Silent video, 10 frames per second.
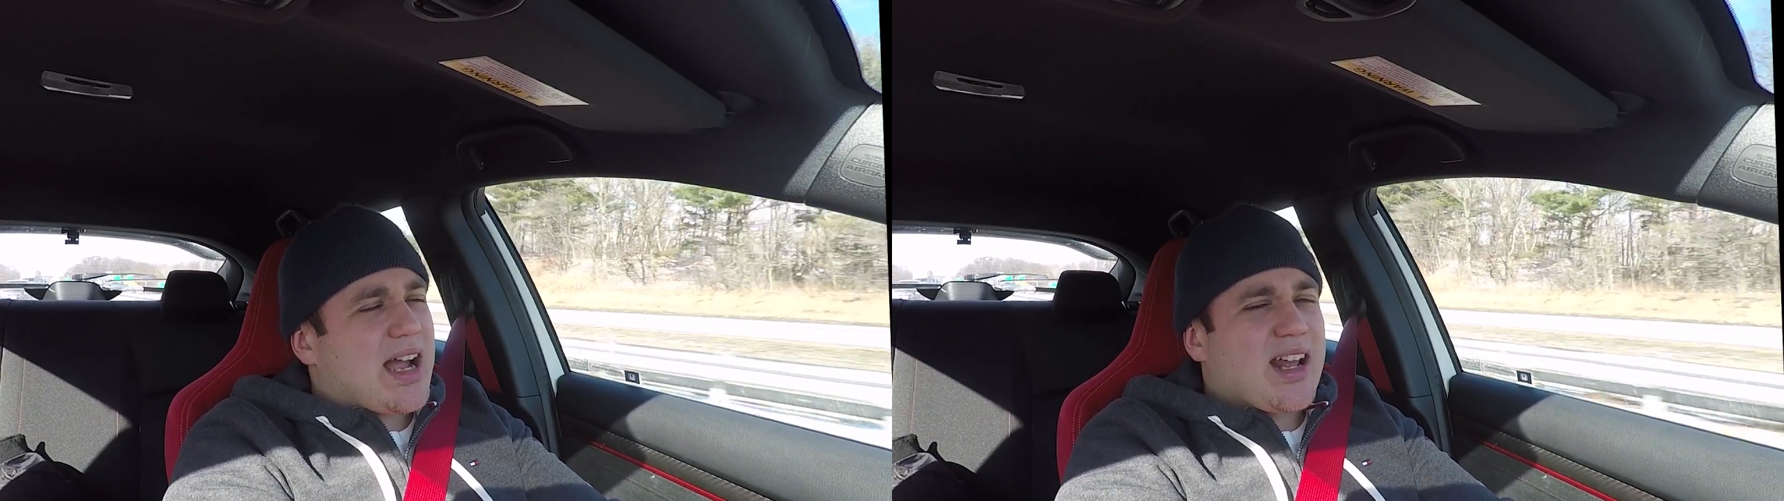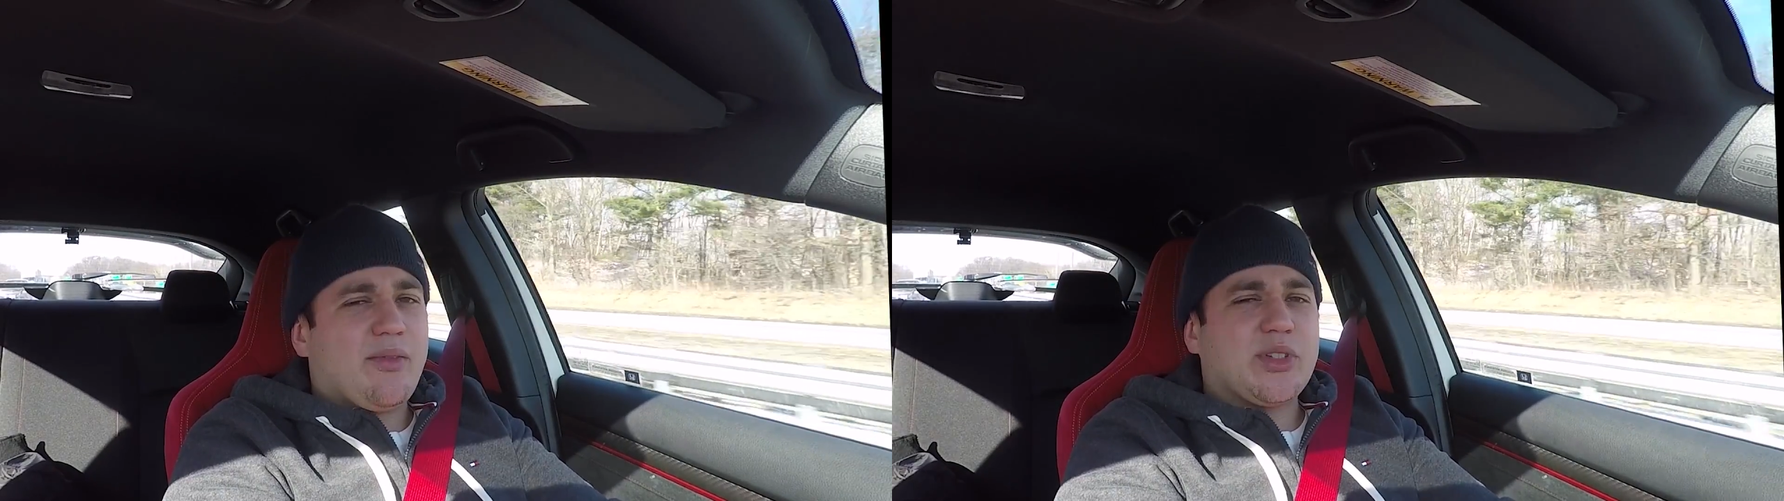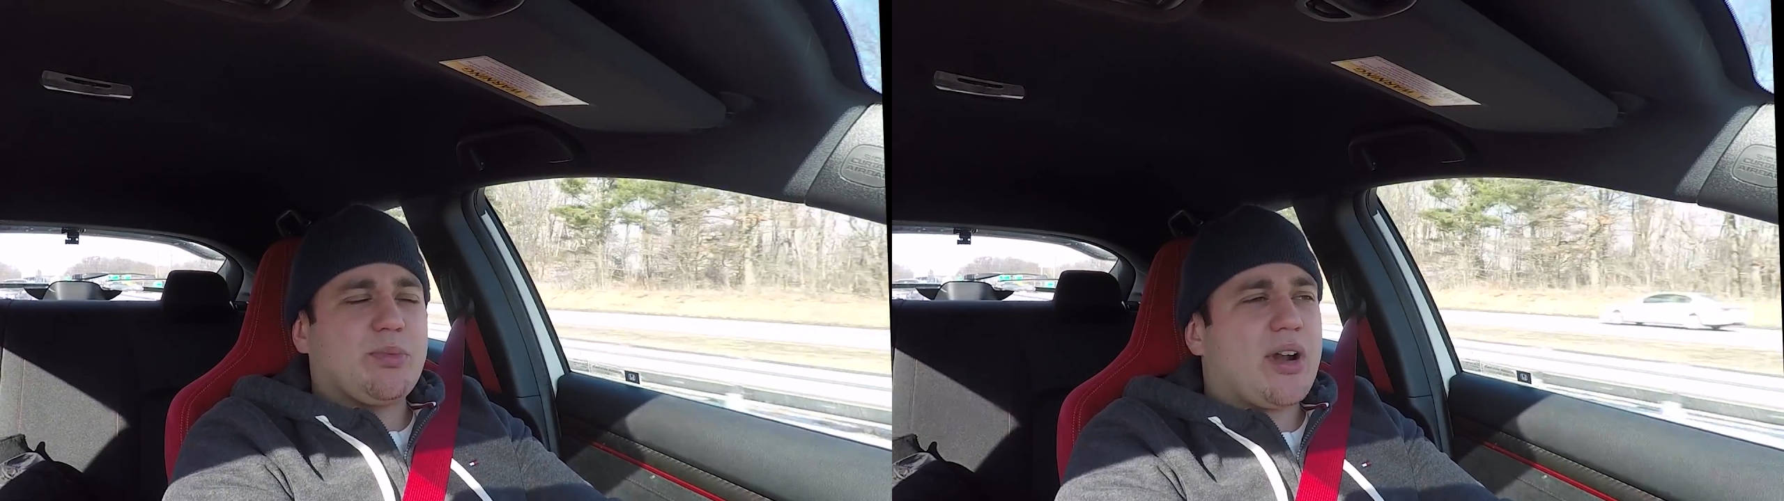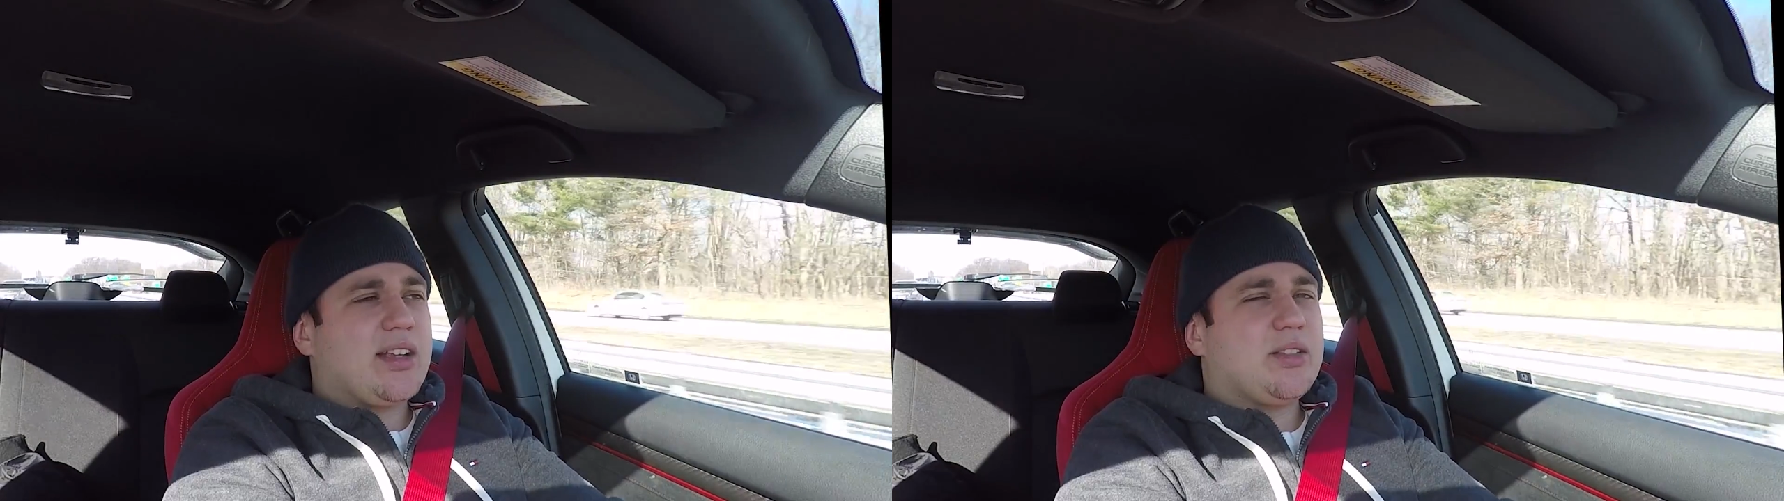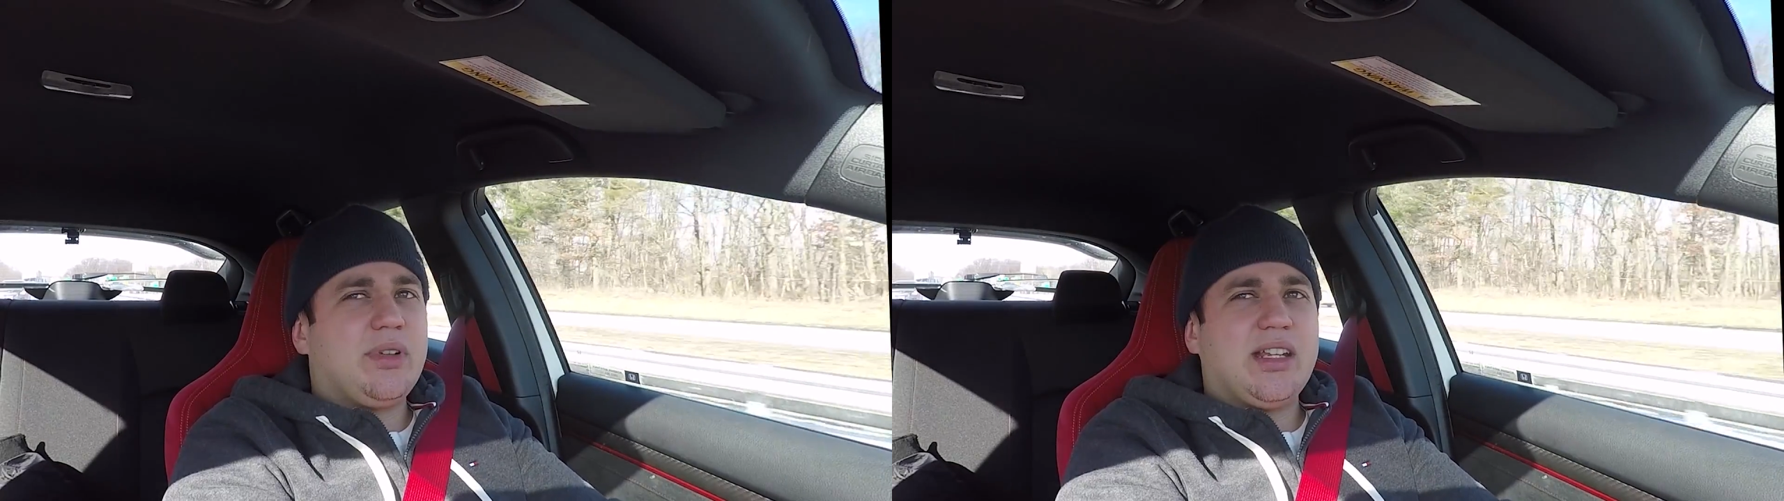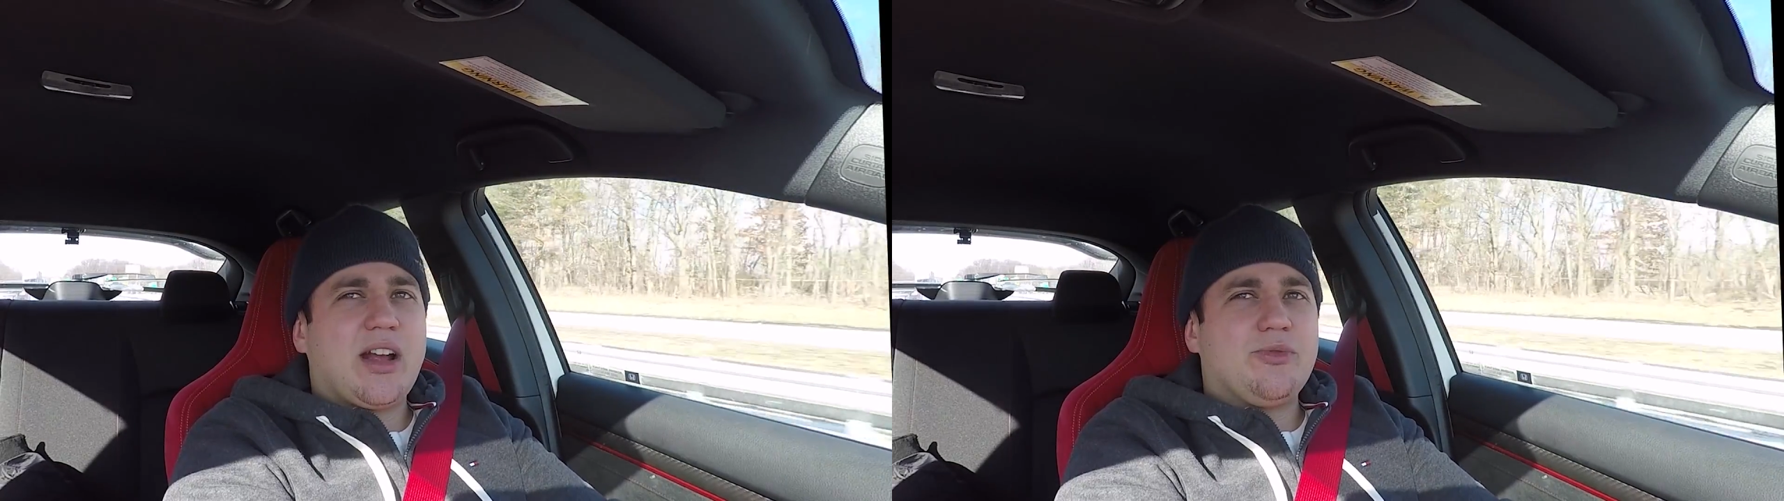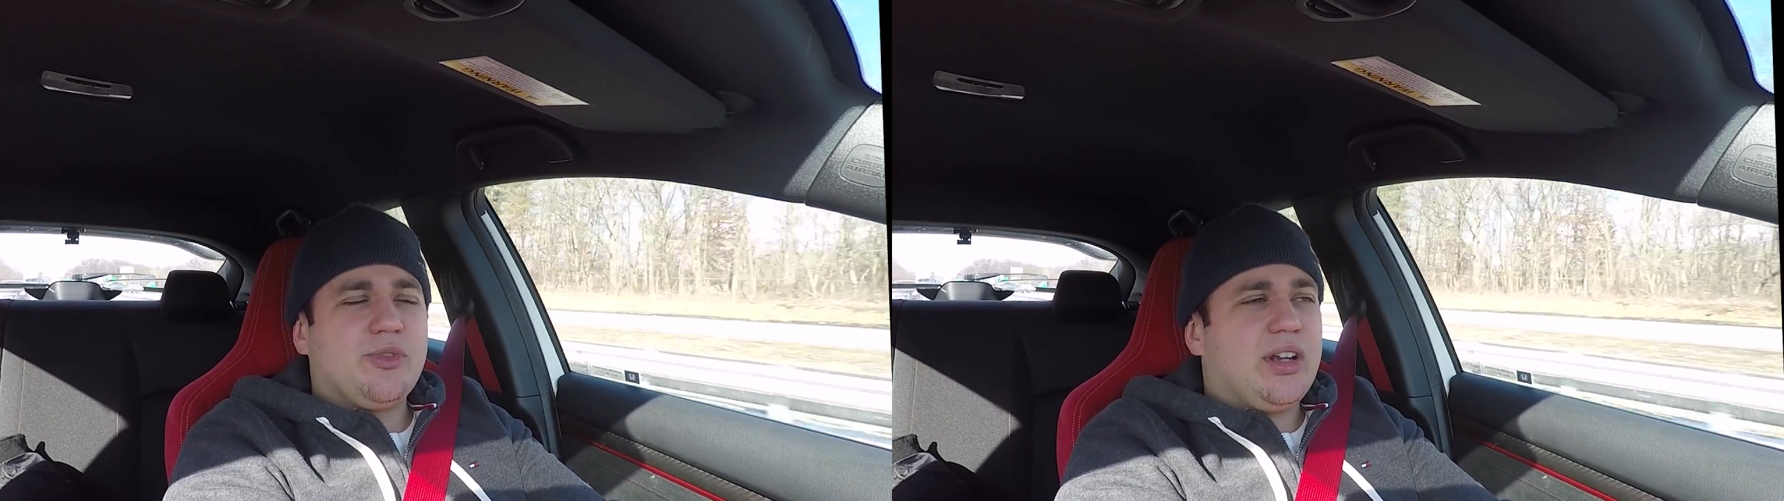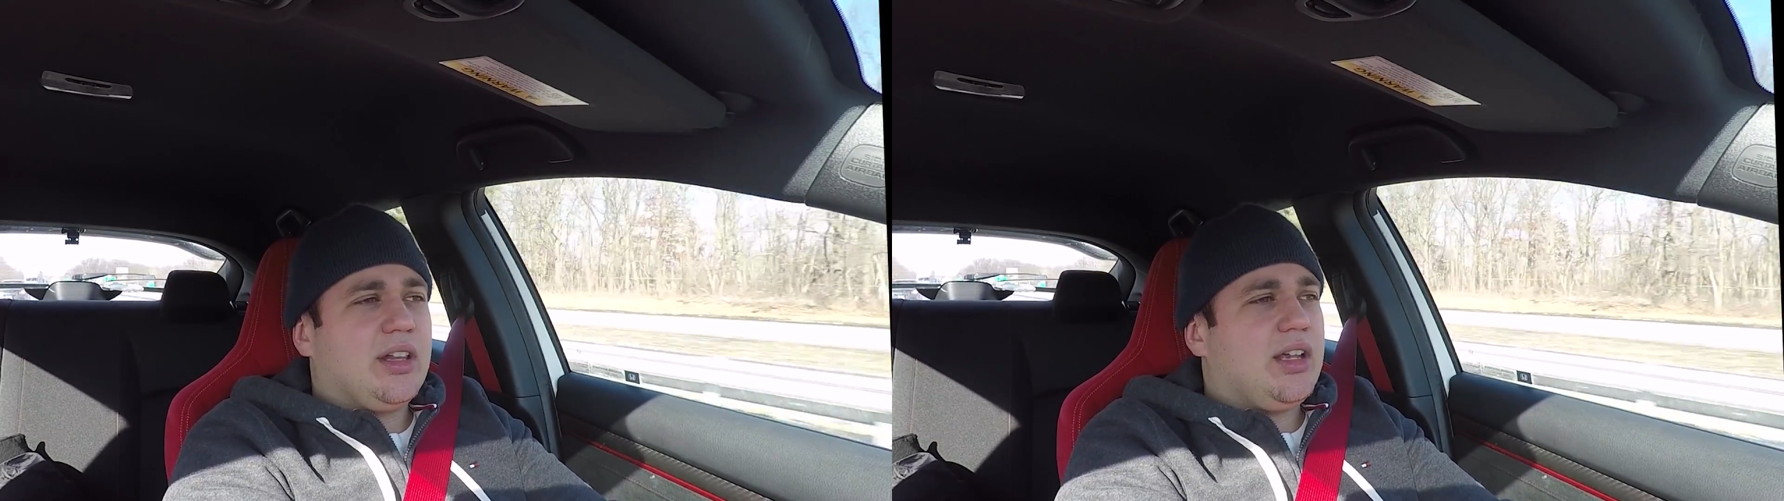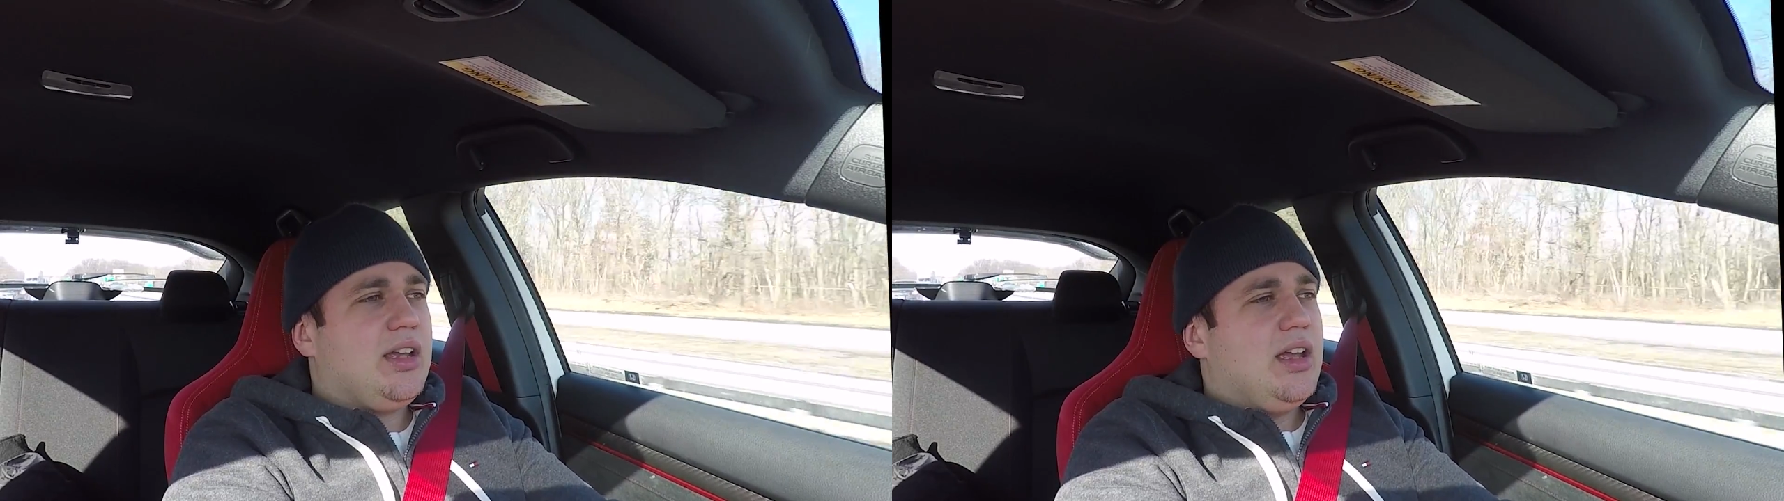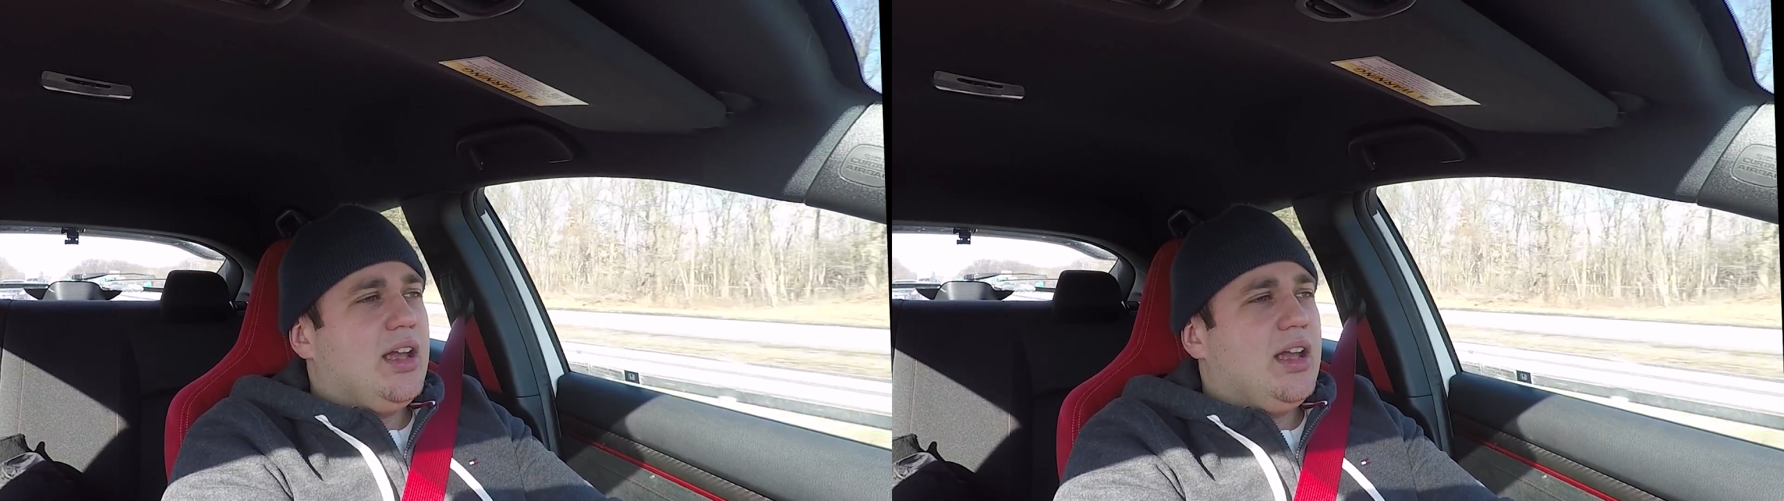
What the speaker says: kind of a surprise to me, not really,